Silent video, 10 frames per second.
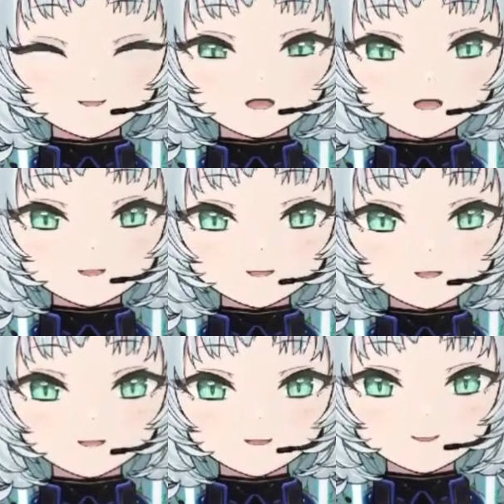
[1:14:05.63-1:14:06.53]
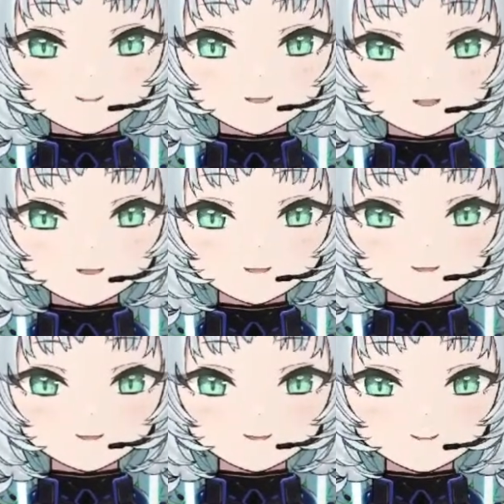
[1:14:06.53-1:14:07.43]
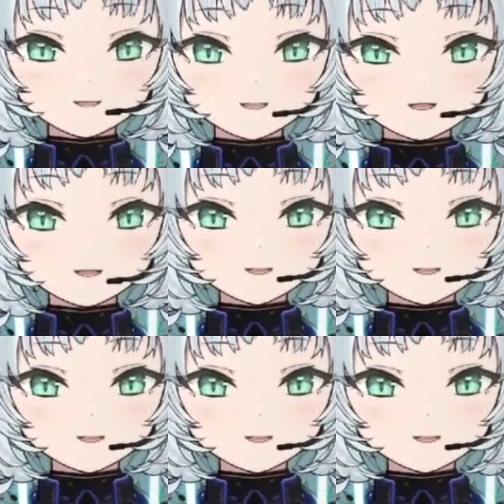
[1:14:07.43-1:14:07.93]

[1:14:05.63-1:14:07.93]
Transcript: Genshin. 1, 2, 3,